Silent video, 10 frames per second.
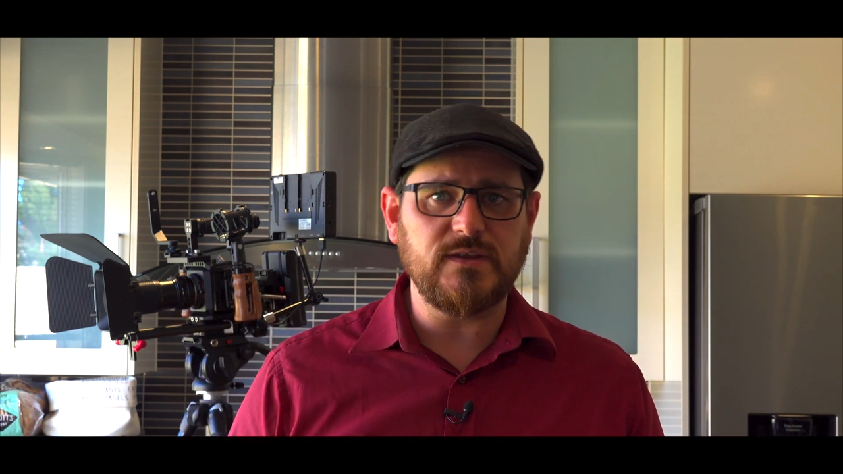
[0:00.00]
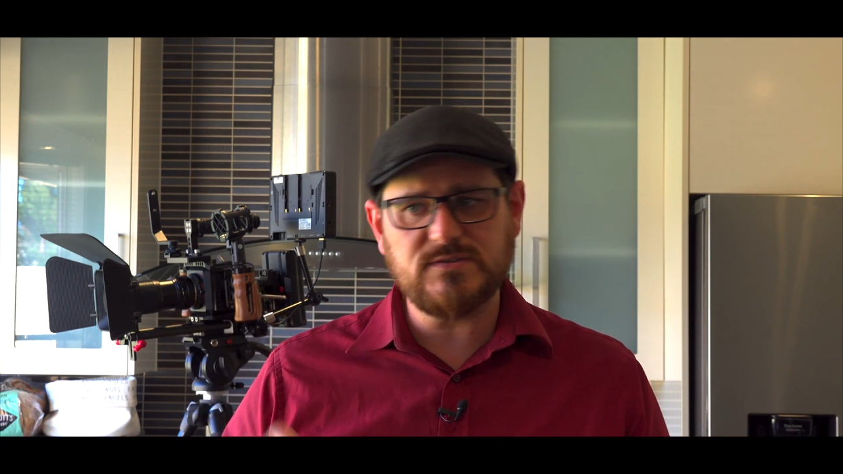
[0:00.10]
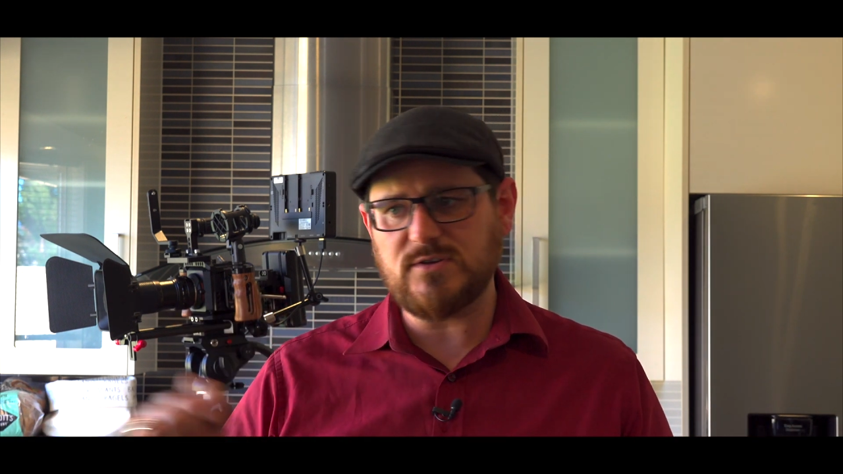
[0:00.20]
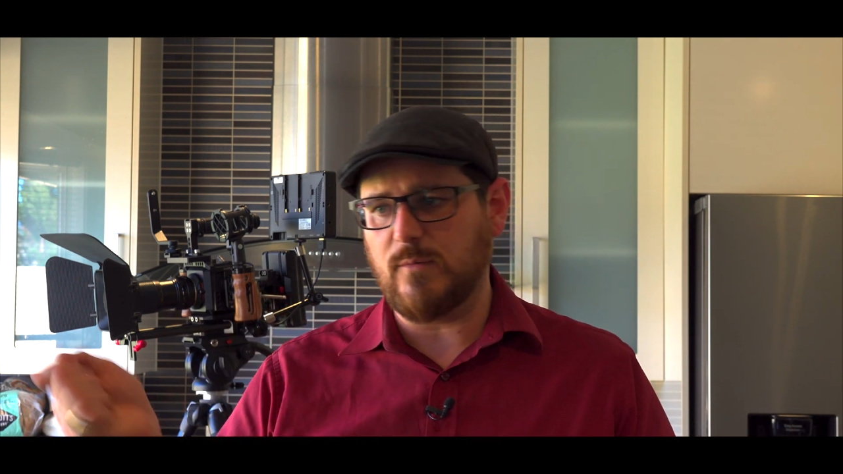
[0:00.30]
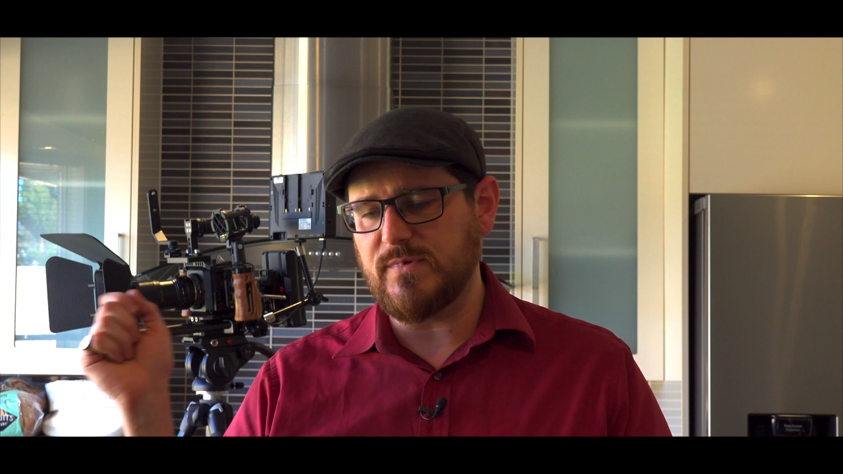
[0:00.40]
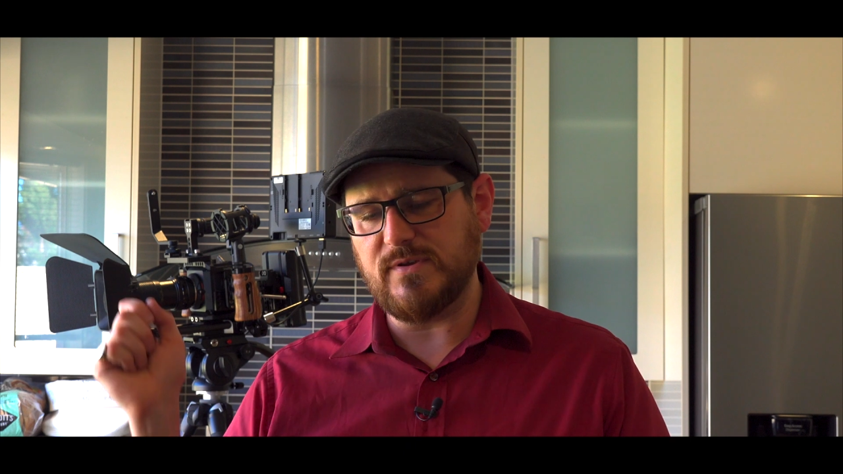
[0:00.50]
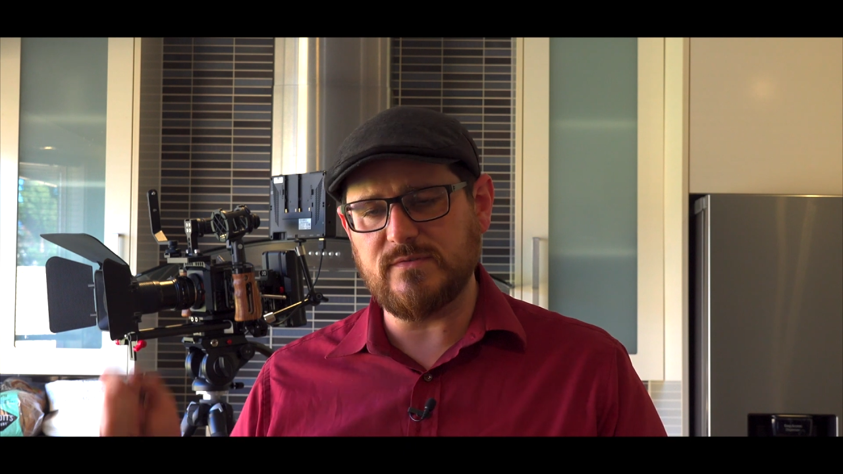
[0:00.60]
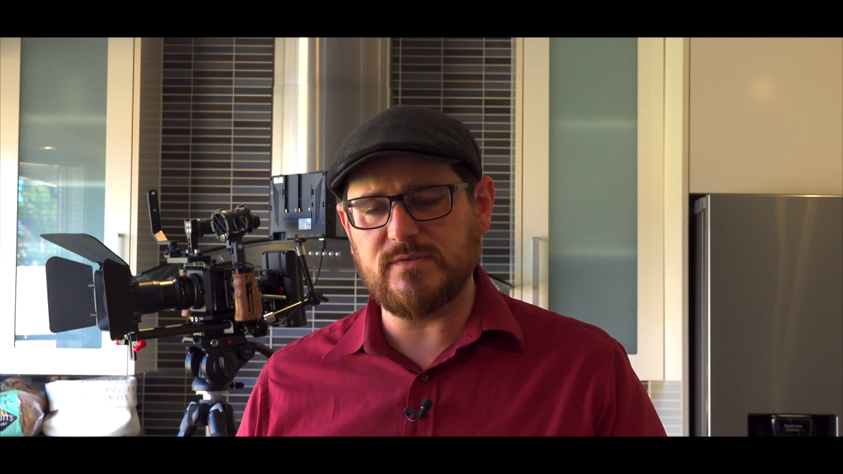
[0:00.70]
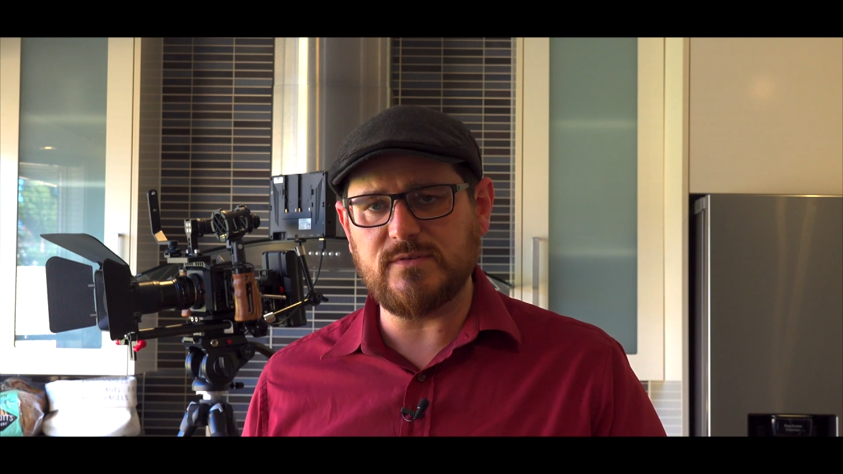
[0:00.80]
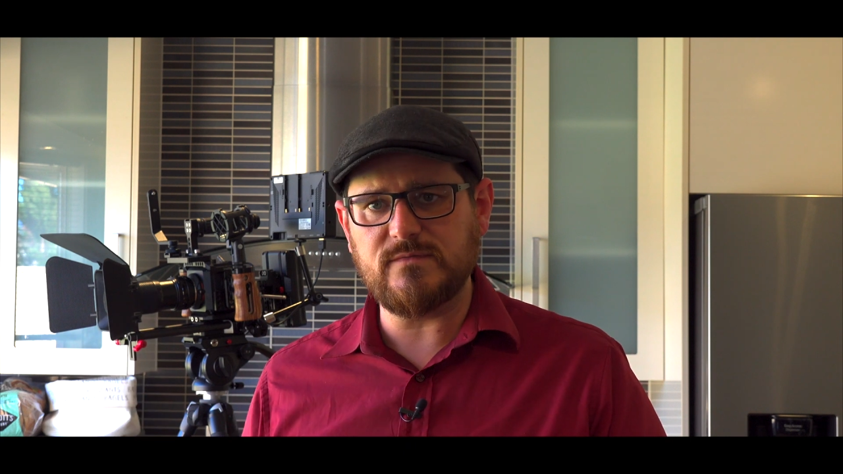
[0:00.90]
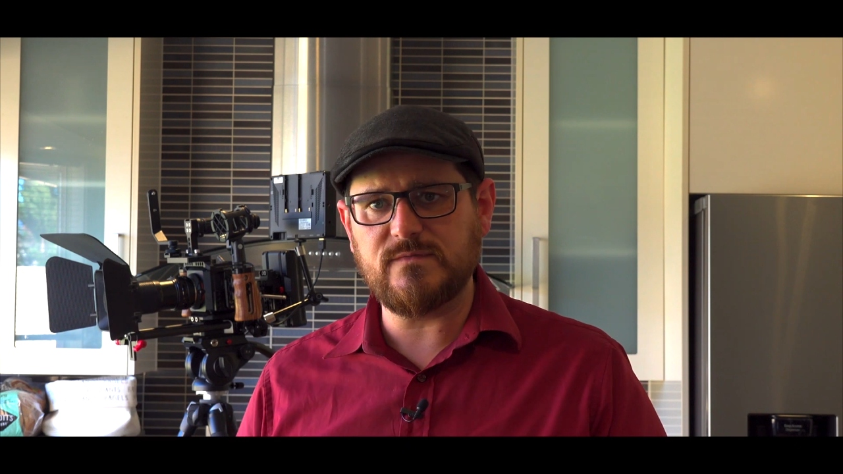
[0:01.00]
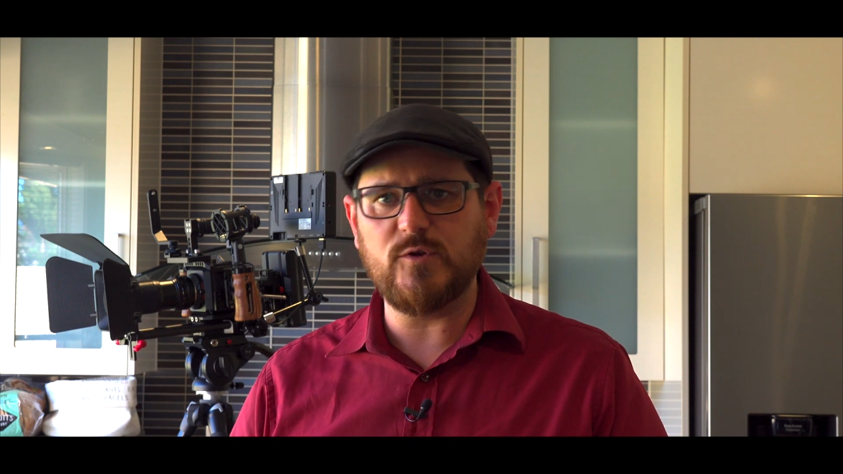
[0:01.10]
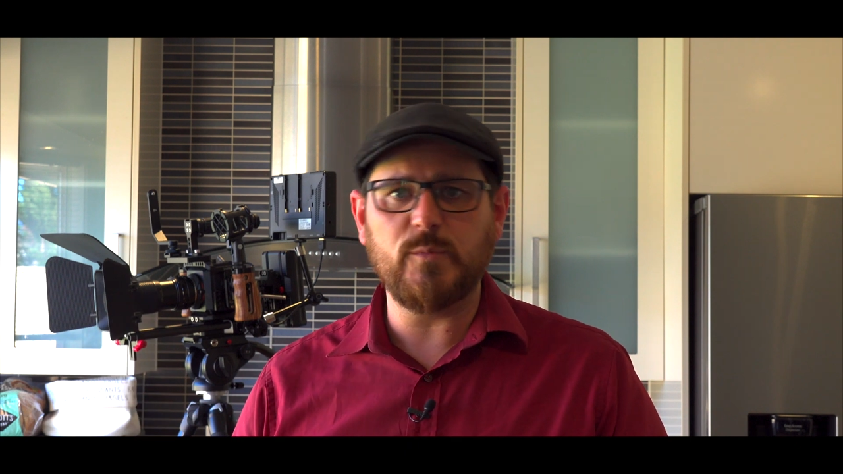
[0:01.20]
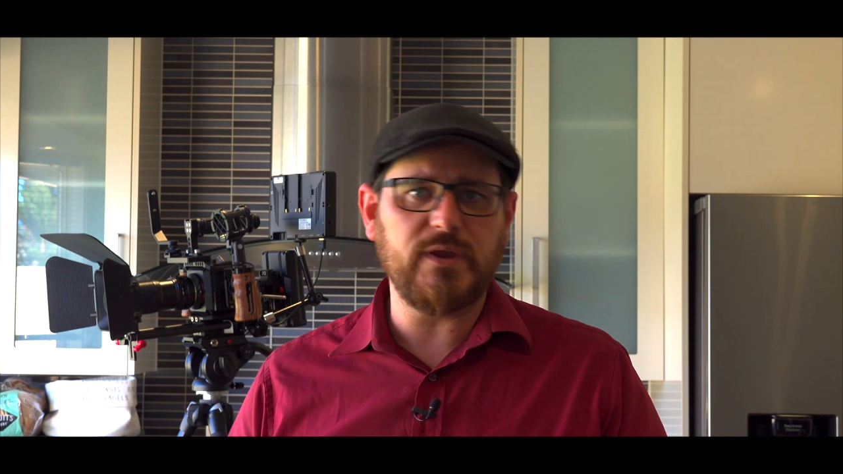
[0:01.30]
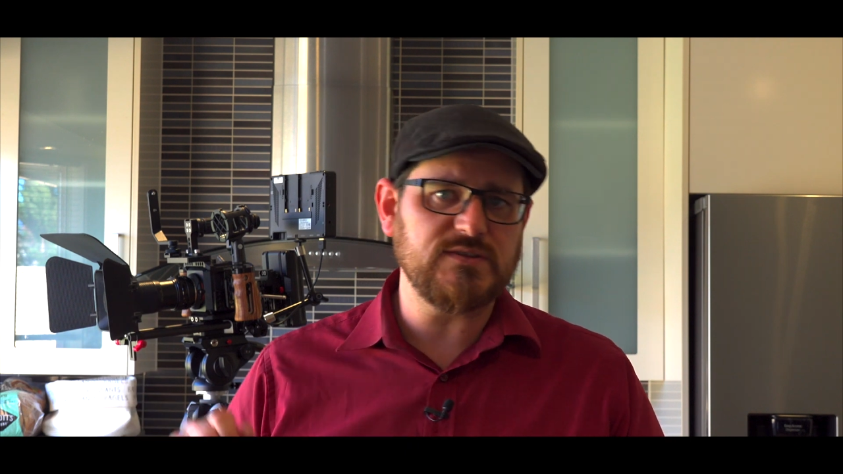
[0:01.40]
I'd stopped the
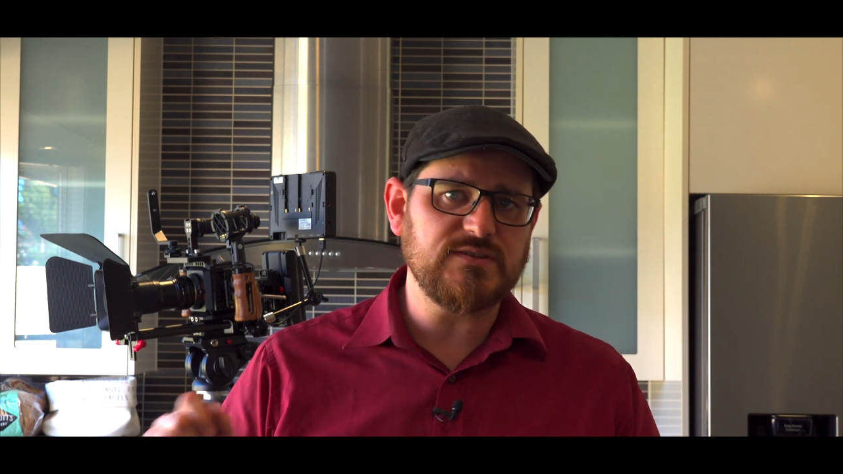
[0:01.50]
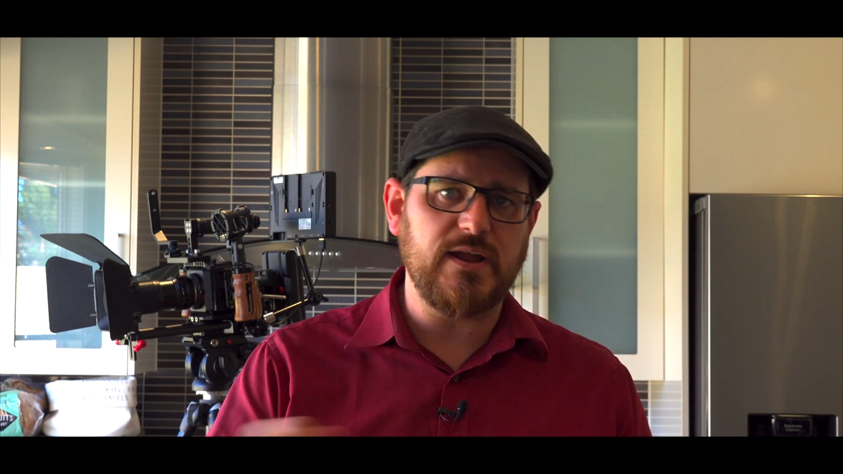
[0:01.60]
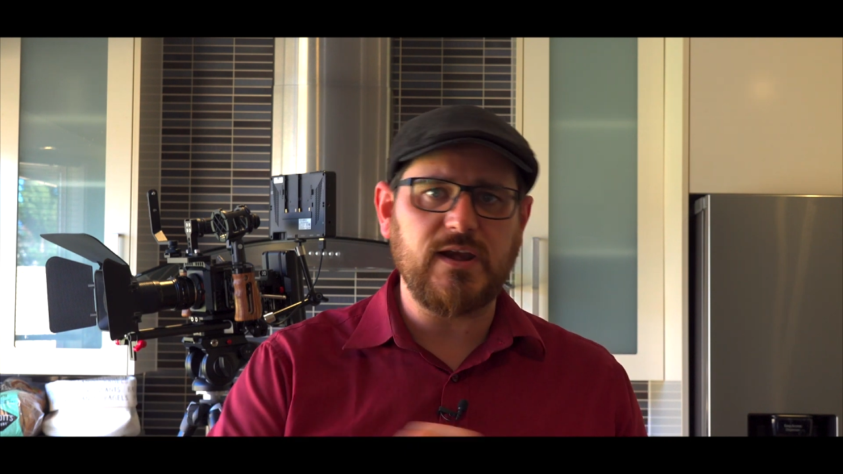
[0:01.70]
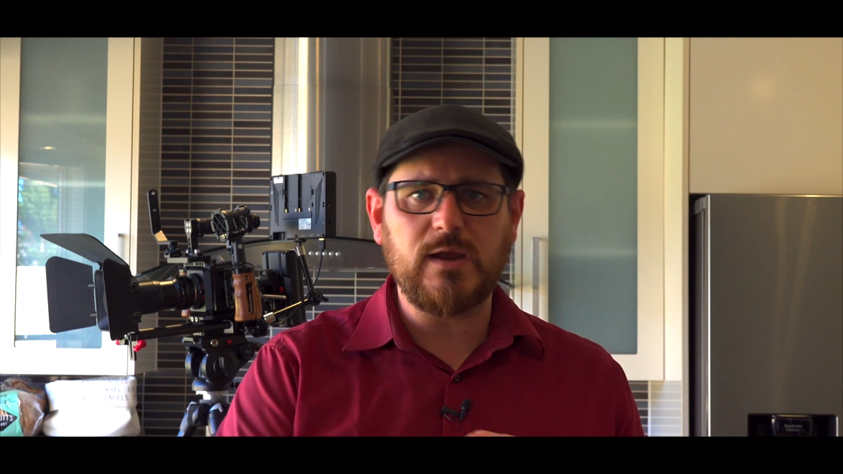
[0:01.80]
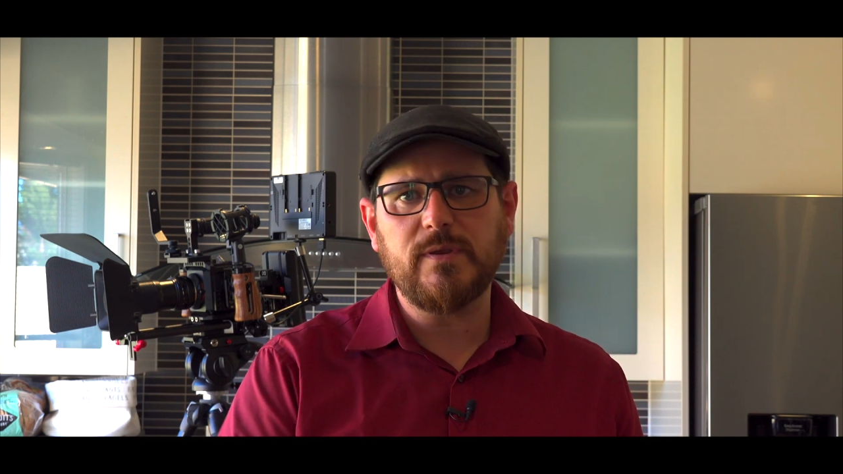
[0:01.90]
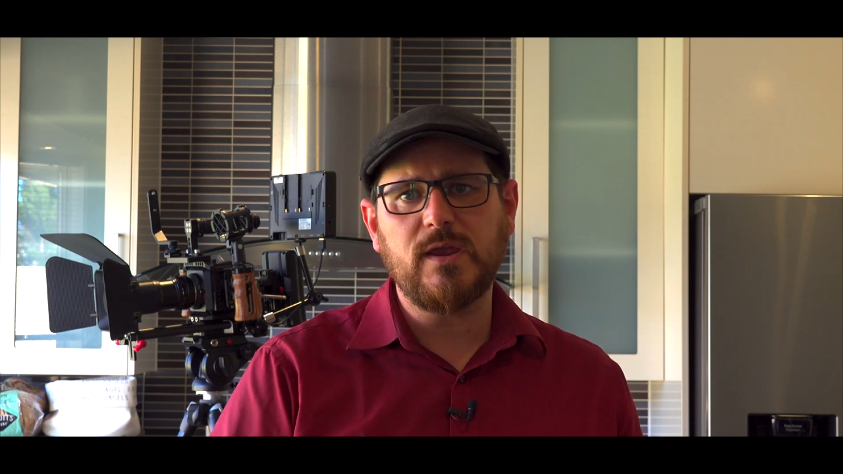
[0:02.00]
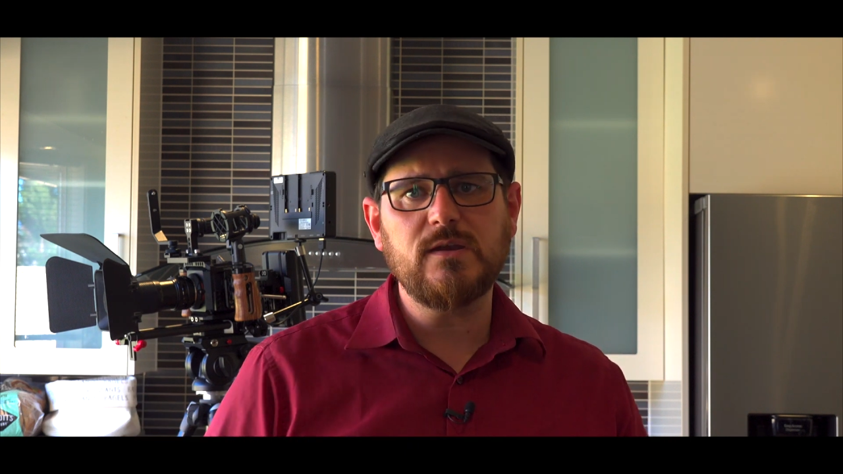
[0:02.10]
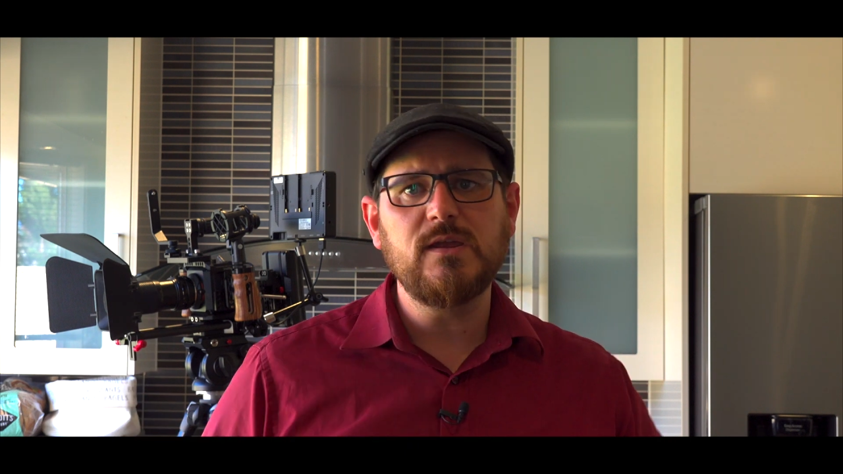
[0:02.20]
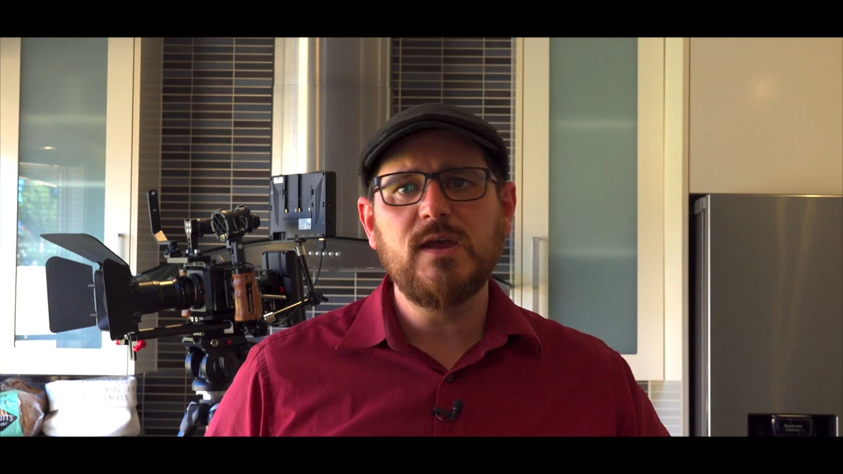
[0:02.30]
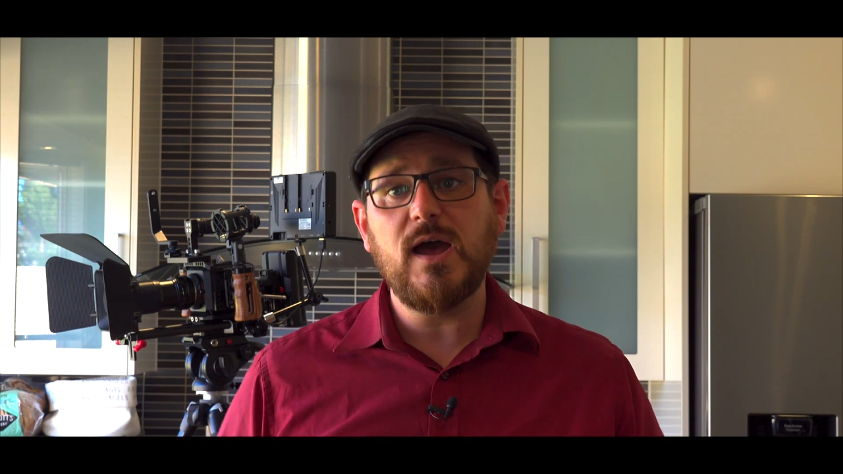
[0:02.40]
filming and started up again